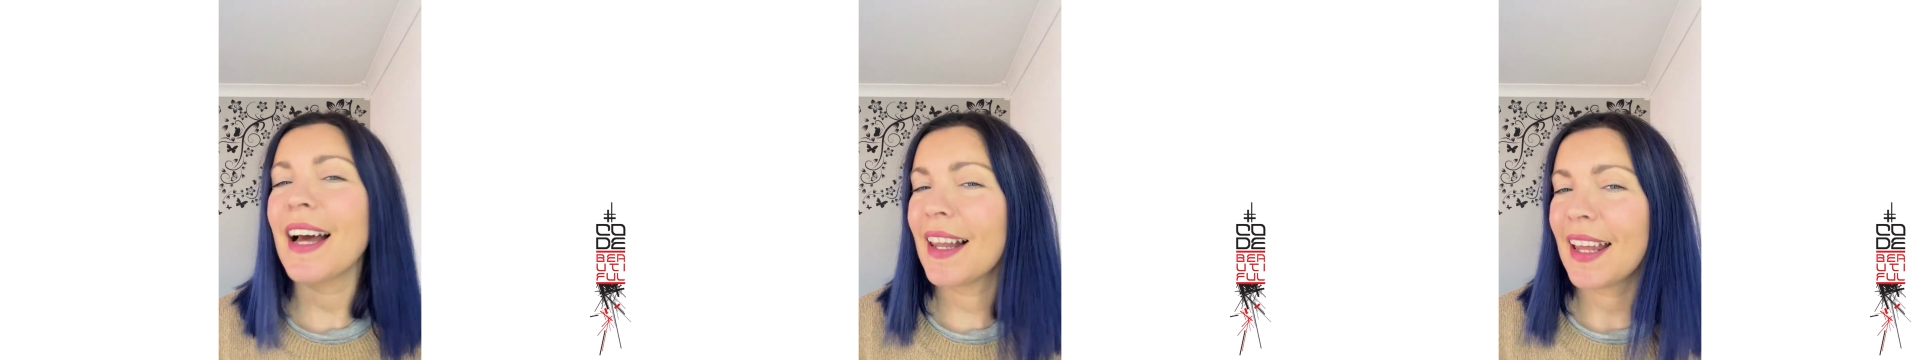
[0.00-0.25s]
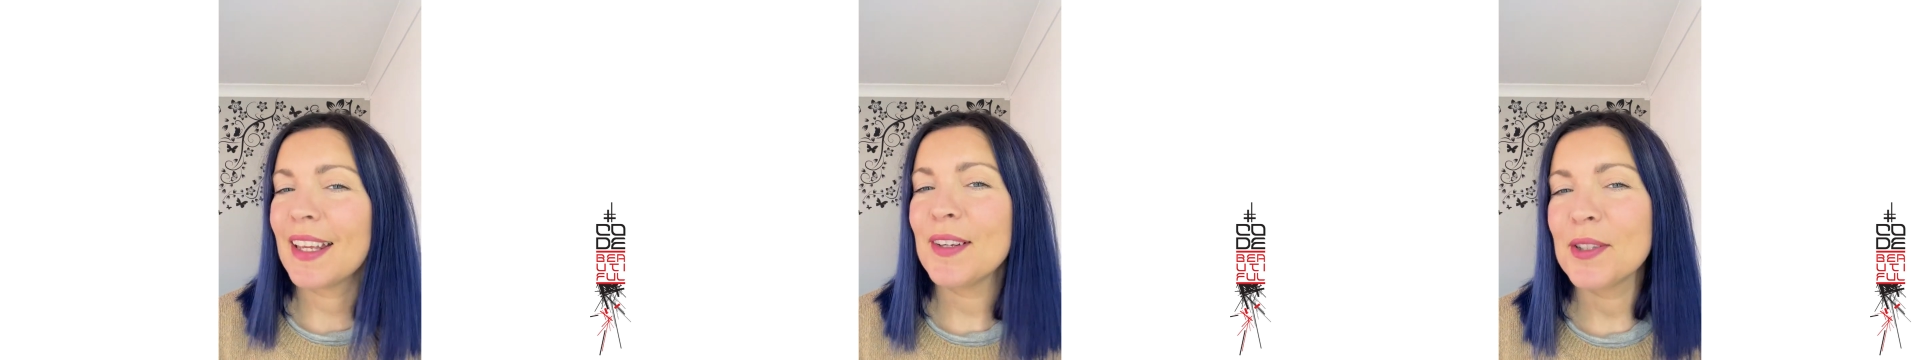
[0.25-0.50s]
I'll
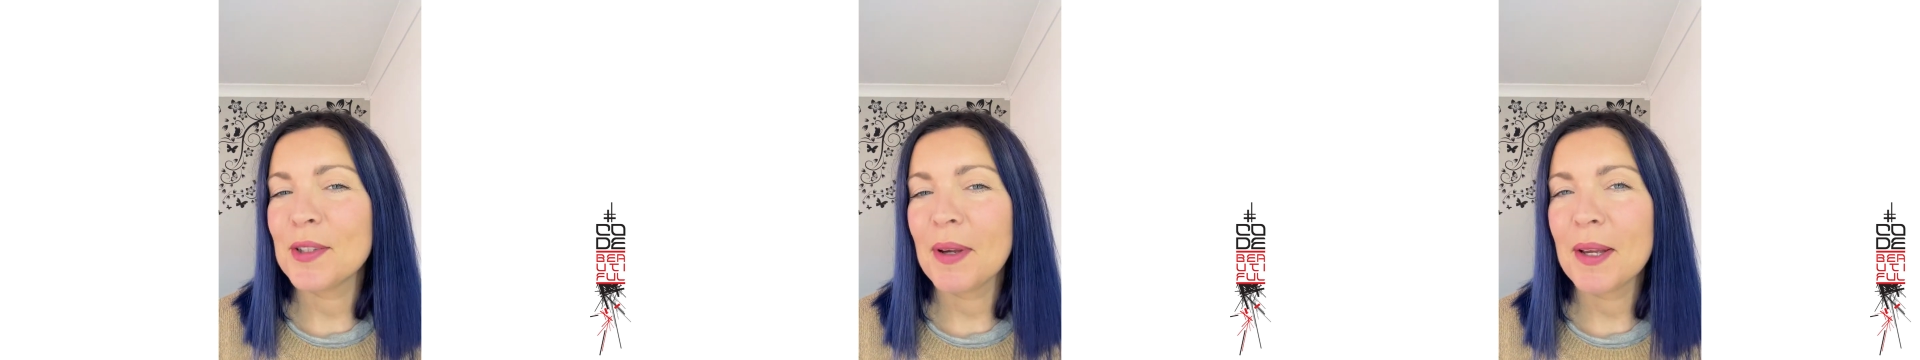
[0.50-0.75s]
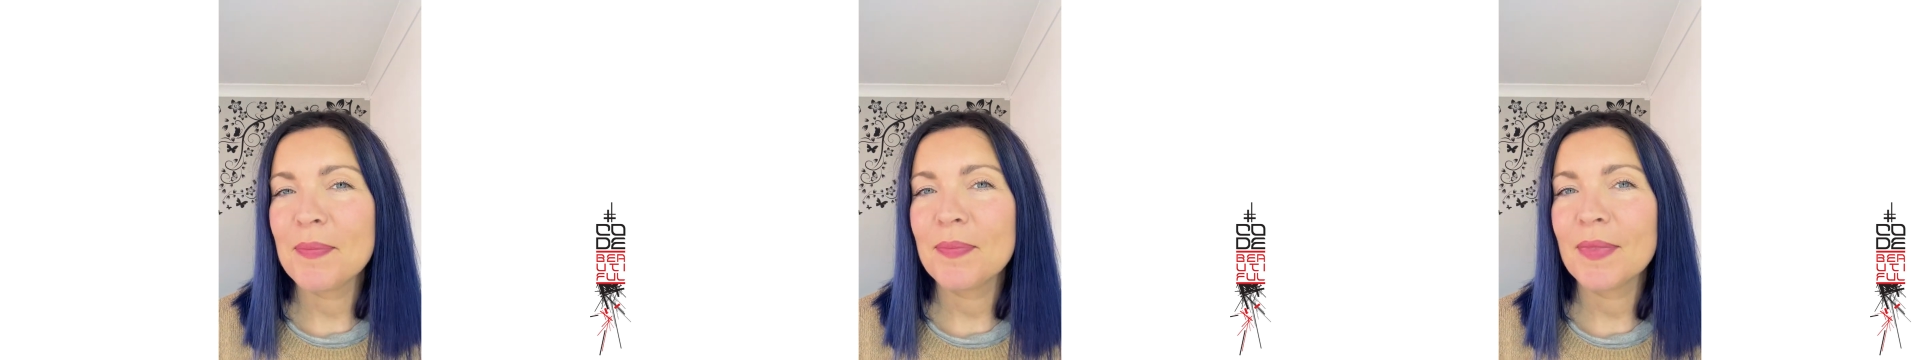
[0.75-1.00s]
get used to
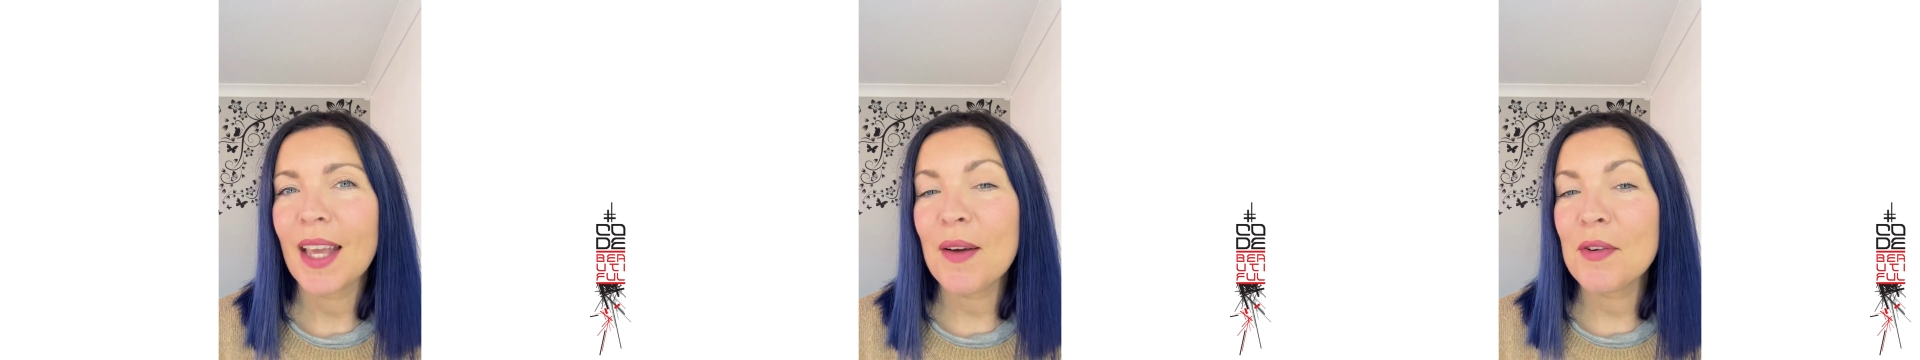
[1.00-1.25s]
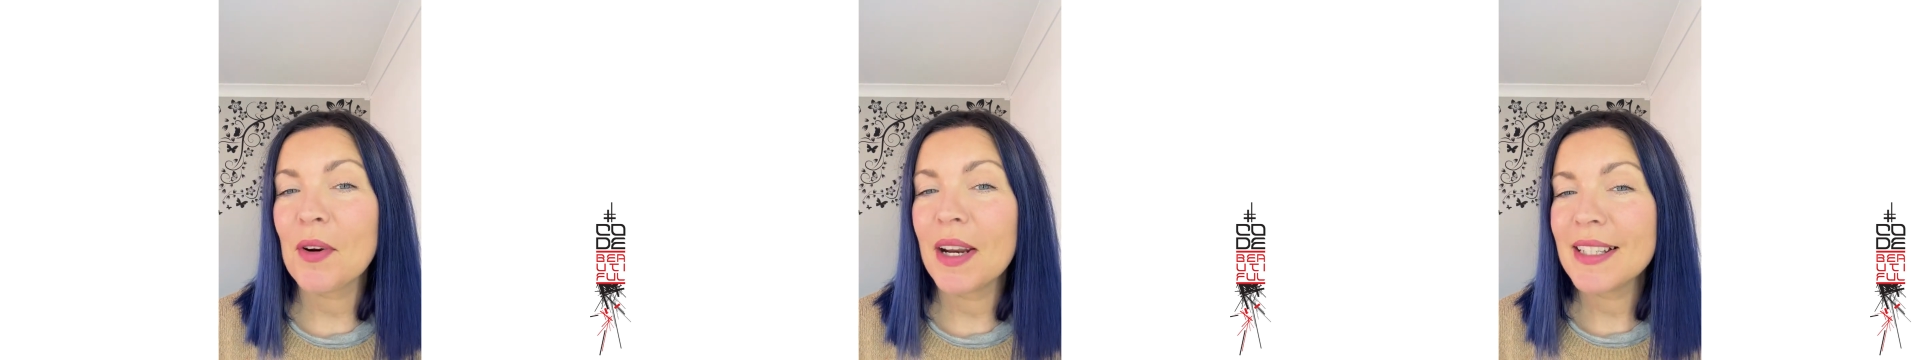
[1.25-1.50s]
it.
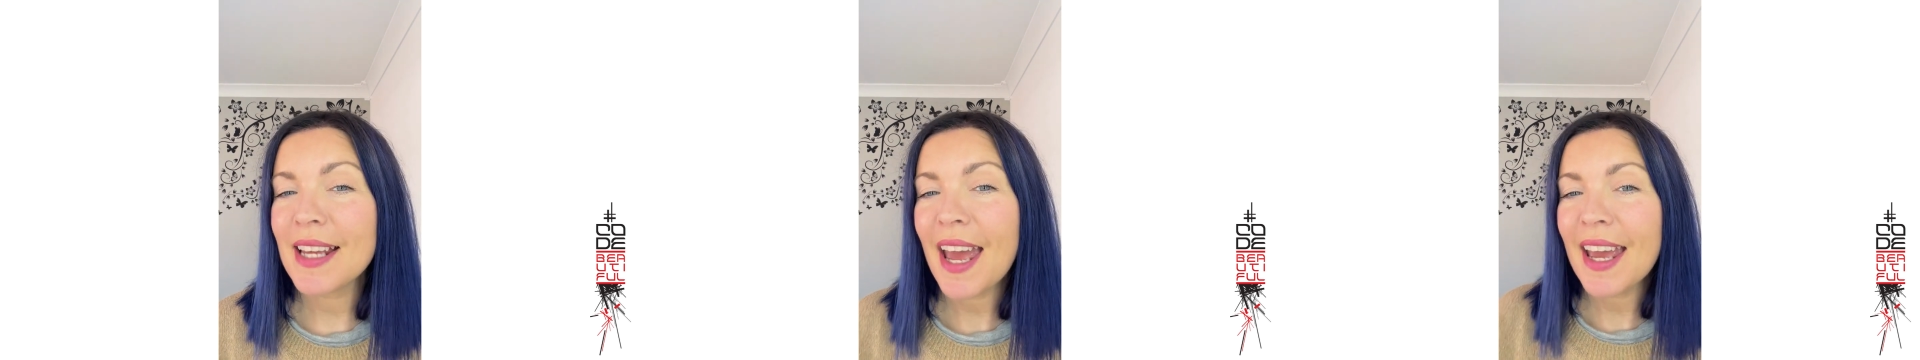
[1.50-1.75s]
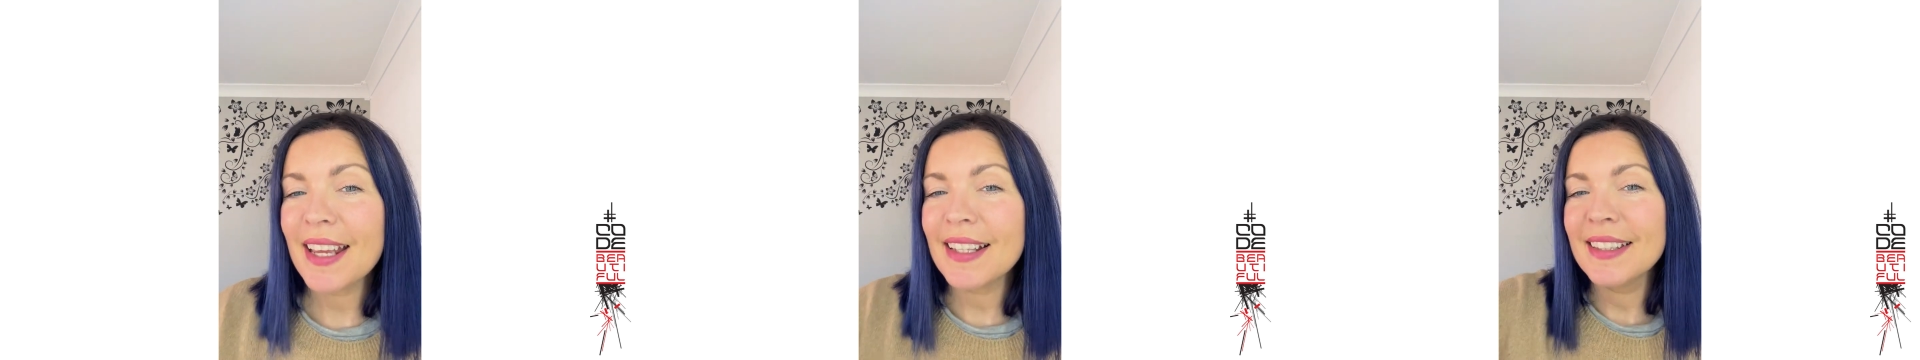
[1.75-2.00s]
Have a great
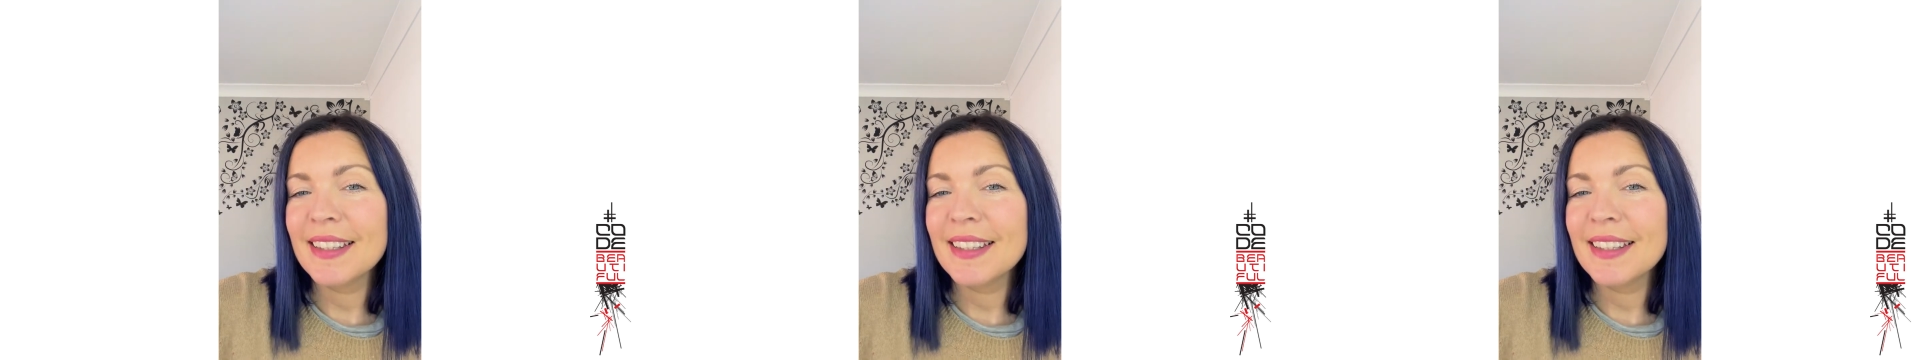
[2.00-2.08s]
day.